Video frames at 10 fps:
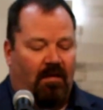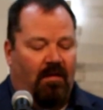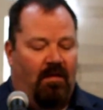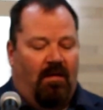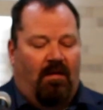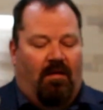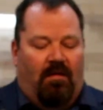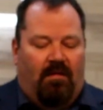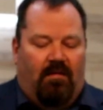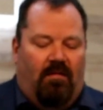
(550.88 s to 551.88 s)

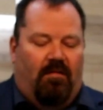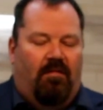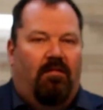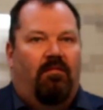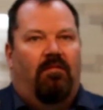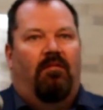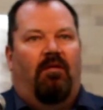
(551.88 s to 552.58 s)
No one is speaking in this clip.